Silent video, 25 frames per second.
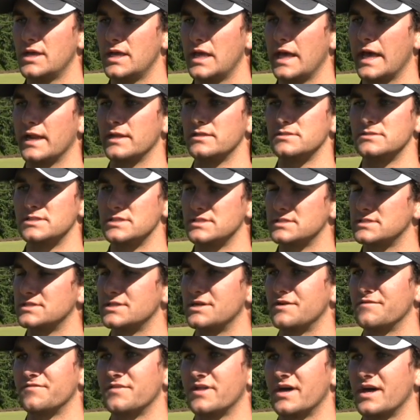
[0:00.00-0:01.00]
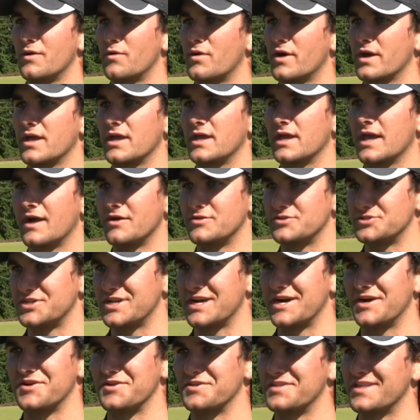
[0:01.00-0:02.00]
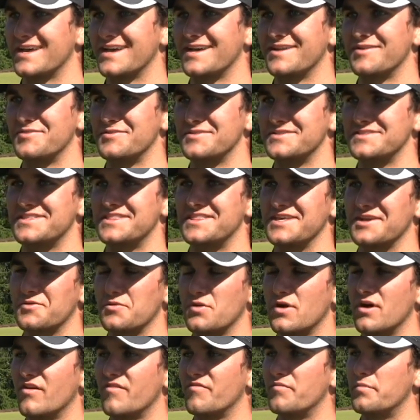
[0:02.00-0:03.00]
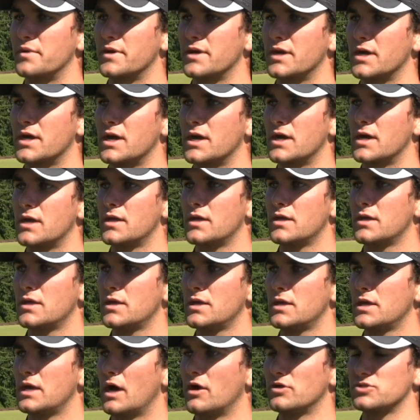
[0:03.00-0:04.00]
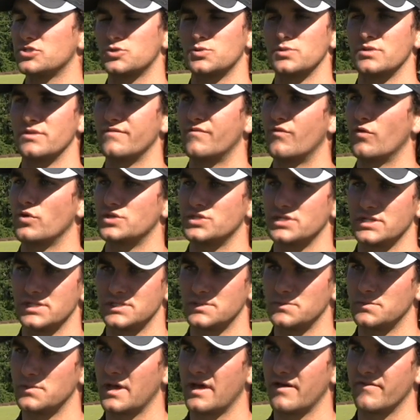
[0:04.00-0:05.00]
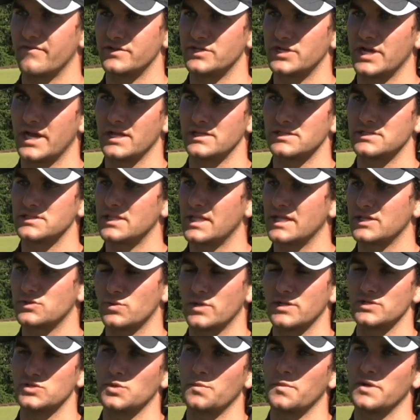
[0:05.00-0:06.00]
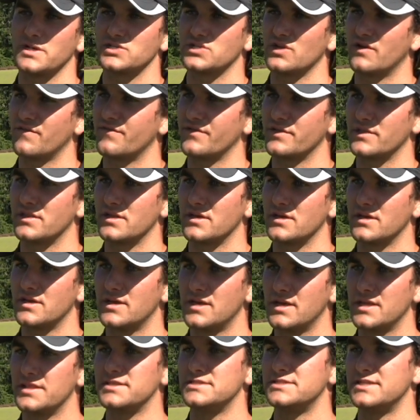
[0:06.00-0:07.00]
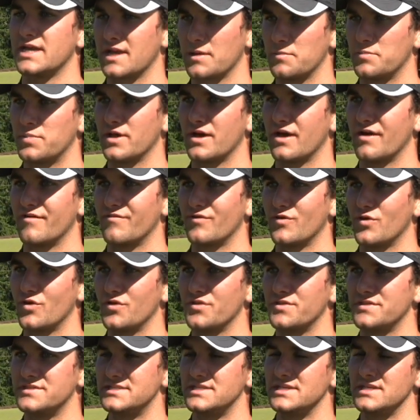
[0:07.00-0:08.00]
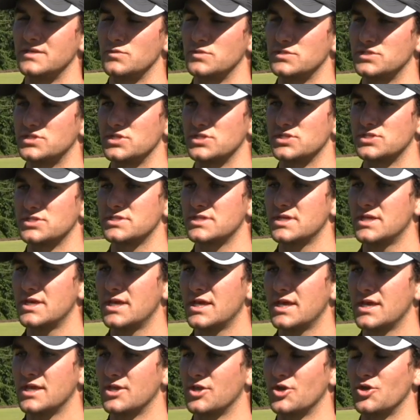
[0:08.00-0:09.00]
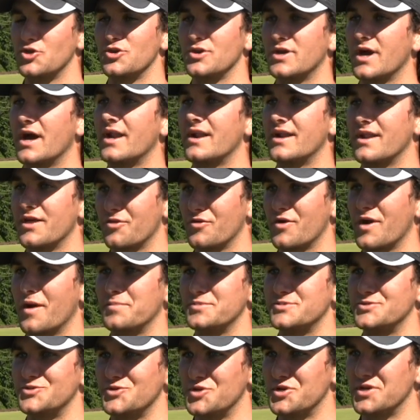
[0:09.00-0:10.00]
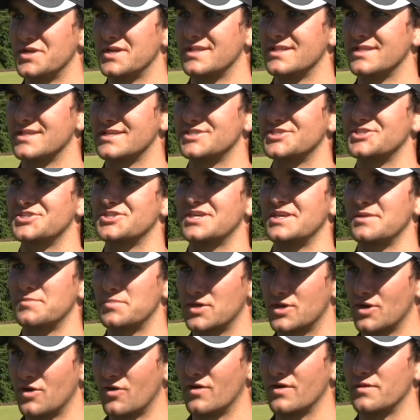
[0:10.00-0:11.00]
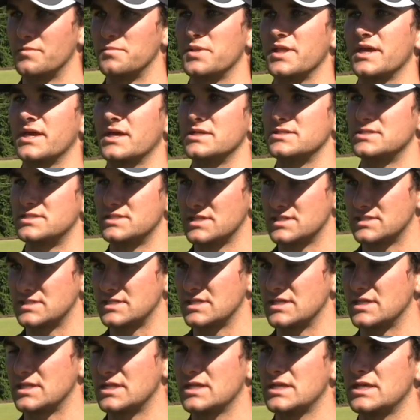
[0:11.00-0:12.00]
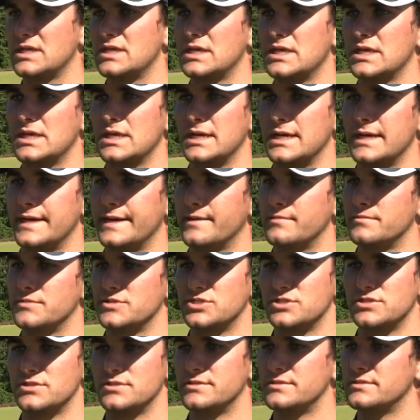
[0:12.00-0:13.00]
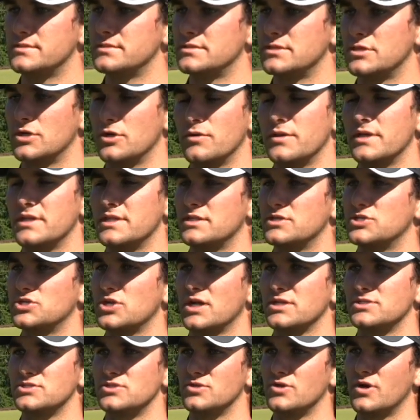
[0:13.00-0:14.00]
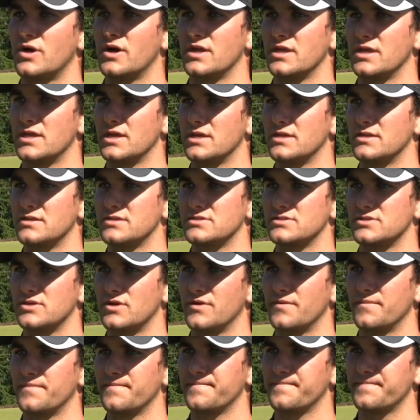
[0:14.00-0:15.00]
had a decent enough lie where I could gouge it out of that thick rough, but. I was just really fortunate to have a chance, and that's what I told myself on the second playoff hole. The tee was just, you got another opportunity. Let's just keep it going, play consistent, just, hit the shots you know how to hit. So